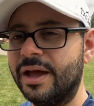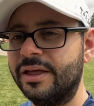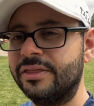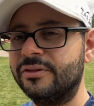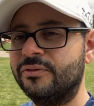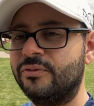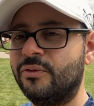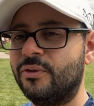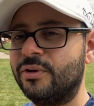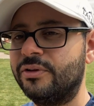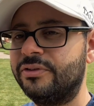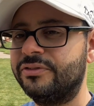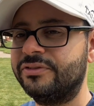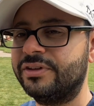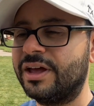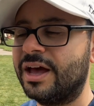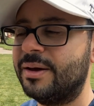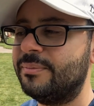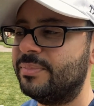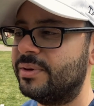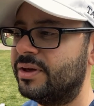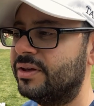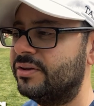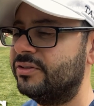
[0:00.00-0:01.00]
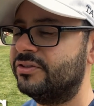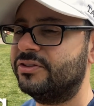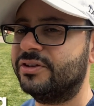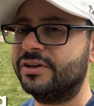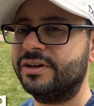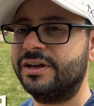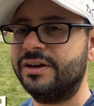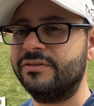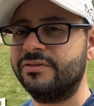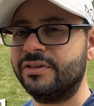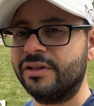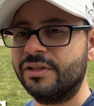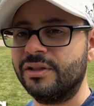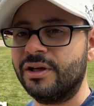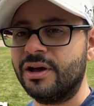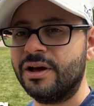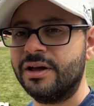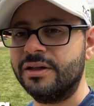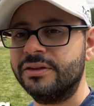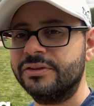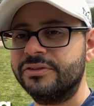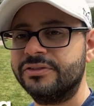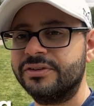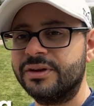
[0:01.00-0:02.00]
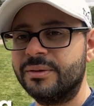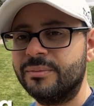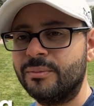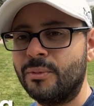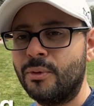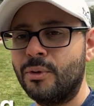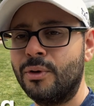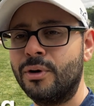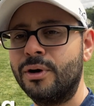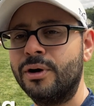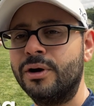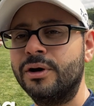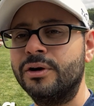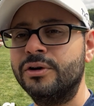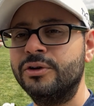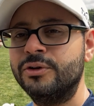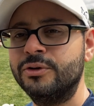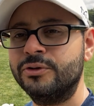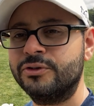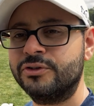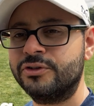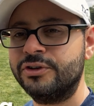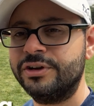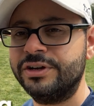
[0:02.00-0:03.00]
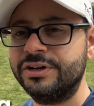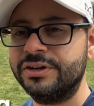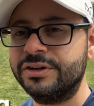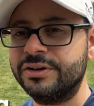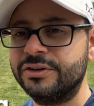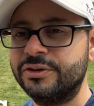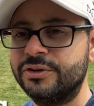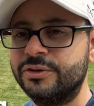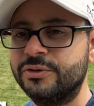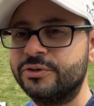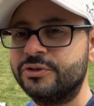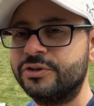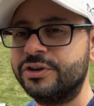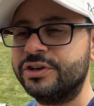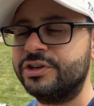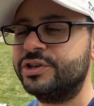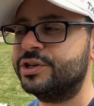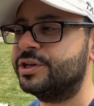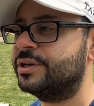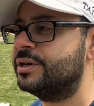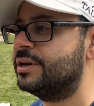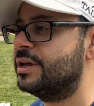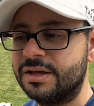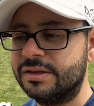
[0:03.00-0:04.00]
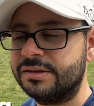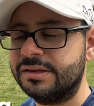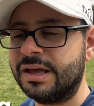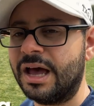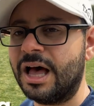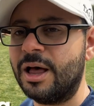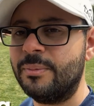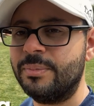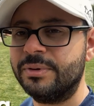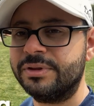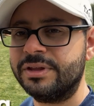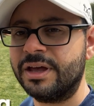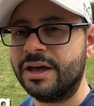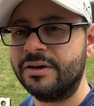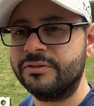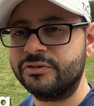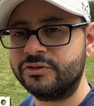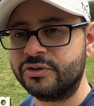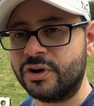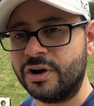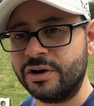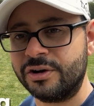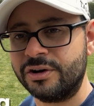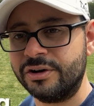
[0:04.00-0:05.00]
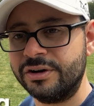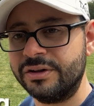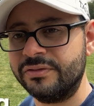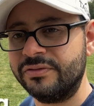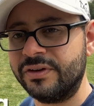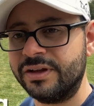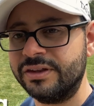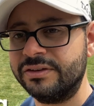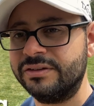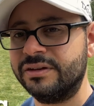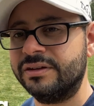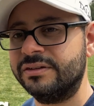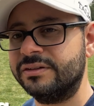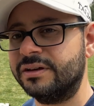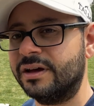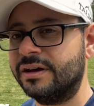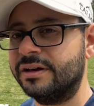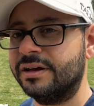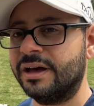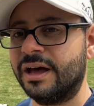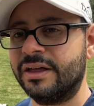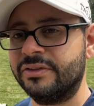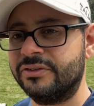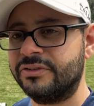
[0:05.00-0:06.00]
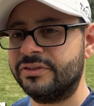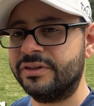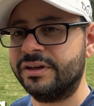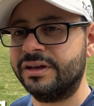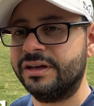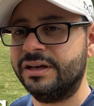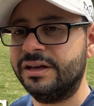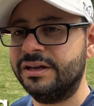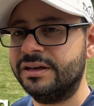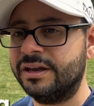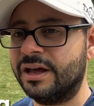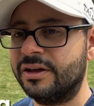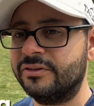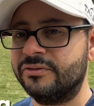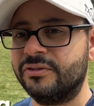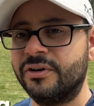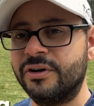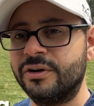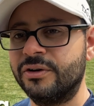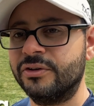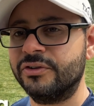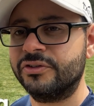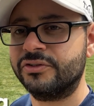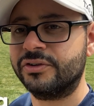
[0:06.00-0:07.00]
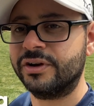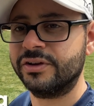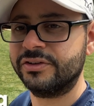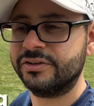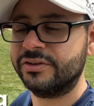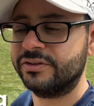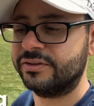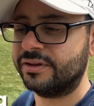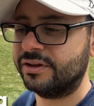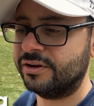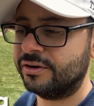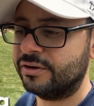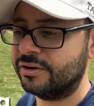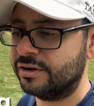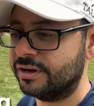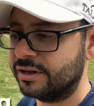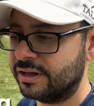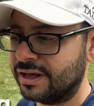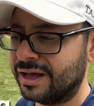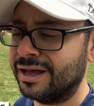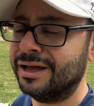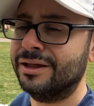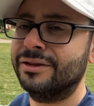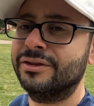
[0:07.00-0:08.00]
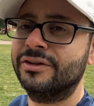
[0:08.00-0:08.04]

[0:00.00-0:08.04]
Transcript: the 4th step is to give the lawn some more nutrition to help it to have stronger defenses against the heat and fungal stresses that you're going to get in the